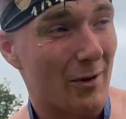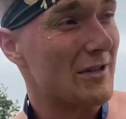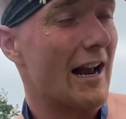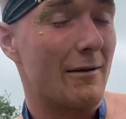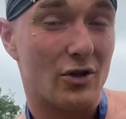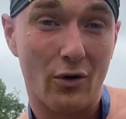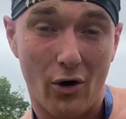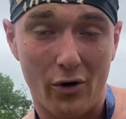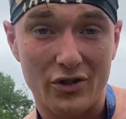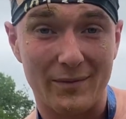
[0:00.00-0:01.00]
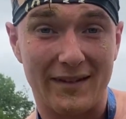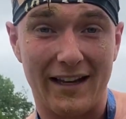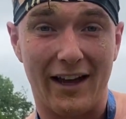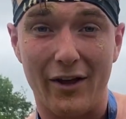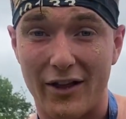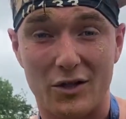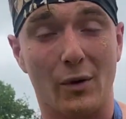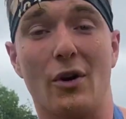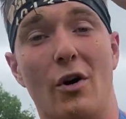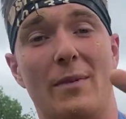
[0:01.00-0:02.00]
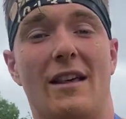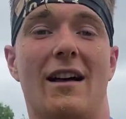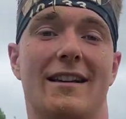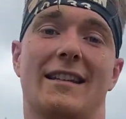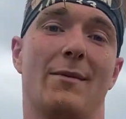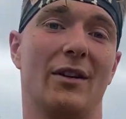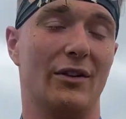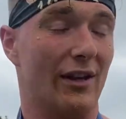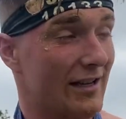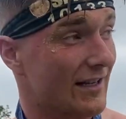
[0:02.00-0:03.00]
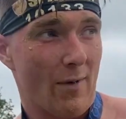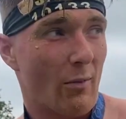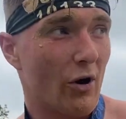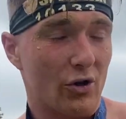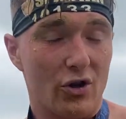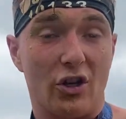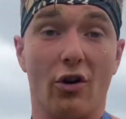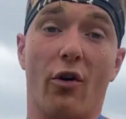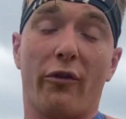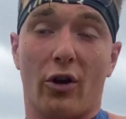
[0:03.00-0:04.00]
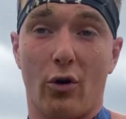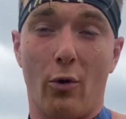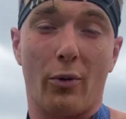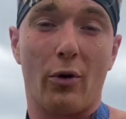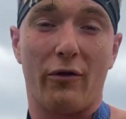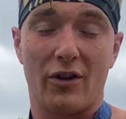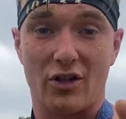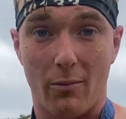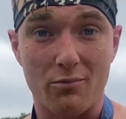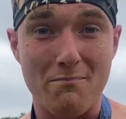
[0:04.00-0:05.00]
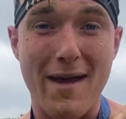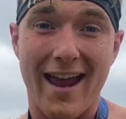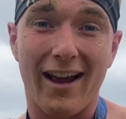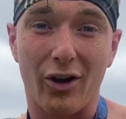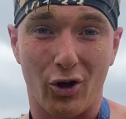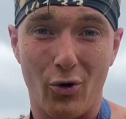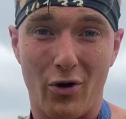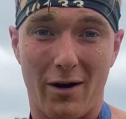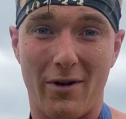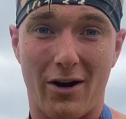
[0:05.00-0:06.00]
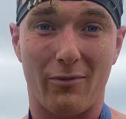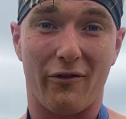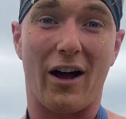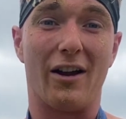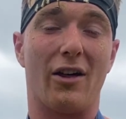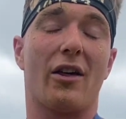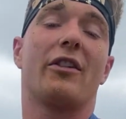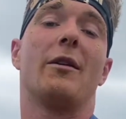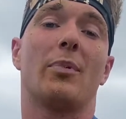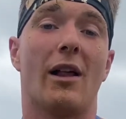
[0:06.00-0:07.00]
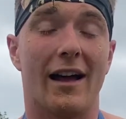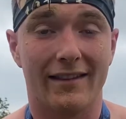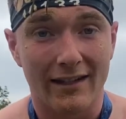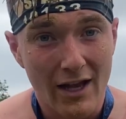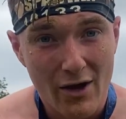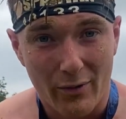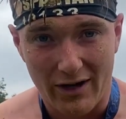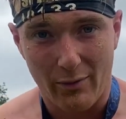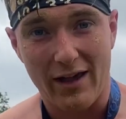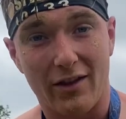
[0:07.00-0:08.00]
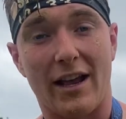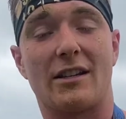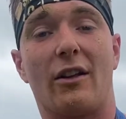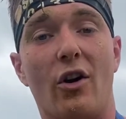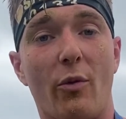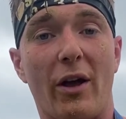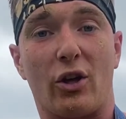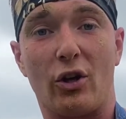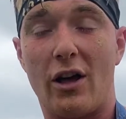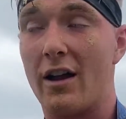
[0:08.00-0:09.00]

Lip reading: It was an absolute awesome day out. This will not be the last time I do this. I will use the GoPro for something mega cool coming up. I've got another thing planned when the weather gets a little bit cooler.